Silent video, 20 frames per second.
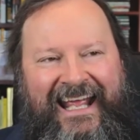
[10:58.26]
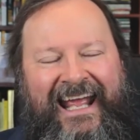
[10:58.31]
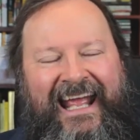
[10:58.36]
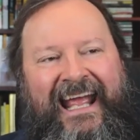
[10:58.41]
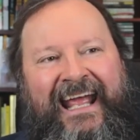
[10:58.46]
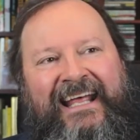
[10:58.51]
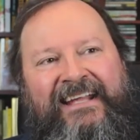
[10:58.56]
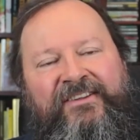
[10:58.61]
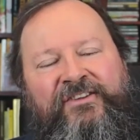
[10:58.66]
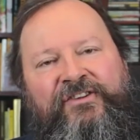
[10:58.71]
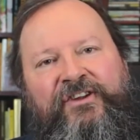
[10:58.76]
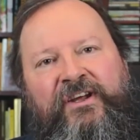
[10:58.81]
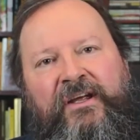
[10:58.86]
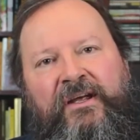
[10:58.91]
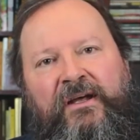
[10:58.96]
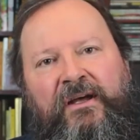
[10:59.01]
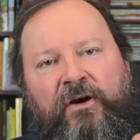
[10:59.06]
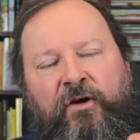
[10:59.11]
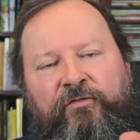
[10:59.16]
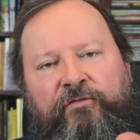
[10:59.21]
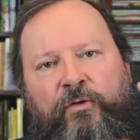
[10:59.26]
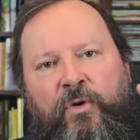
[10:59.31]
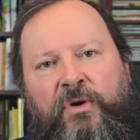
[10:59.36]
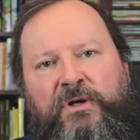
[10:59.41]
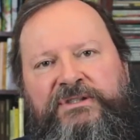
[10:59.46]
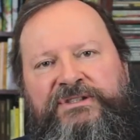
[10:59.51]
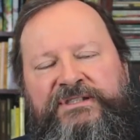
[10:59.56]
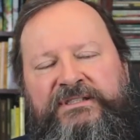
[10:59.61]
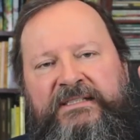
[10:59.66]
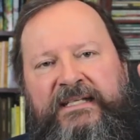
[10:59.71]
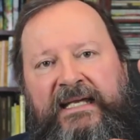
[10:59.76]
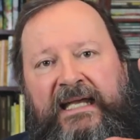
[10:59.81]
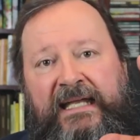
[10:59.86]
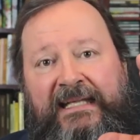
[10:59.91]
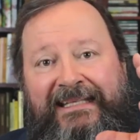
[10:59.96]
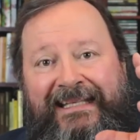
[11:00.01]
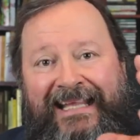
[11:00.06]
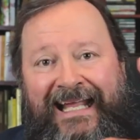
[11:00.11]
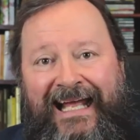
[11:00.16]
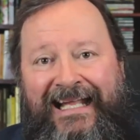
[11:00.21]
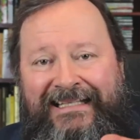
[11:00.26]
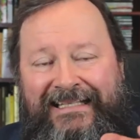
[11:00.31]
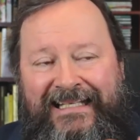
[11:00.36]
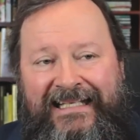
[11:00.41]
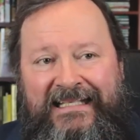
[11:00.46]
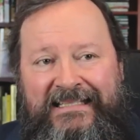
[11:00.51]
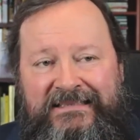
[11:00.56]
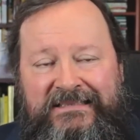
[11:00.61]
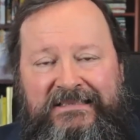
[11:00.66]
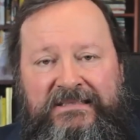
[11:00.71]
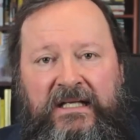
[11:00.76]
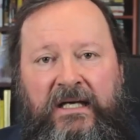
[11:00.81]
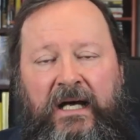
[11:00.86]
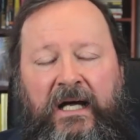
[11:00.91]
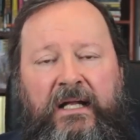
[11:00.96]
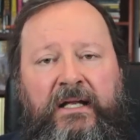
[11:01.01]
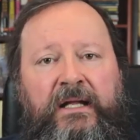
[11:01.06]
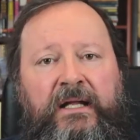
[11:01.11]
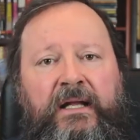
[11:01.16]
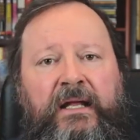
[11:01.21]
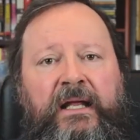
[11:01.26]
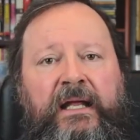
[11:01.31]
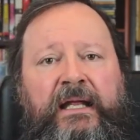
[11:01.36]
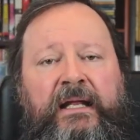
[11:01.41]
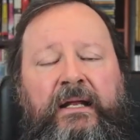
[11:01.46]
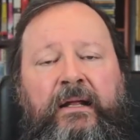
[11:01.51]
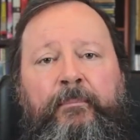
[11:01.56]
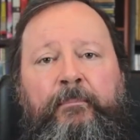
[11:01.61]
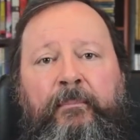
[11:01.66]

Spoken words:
And of course, that is done in a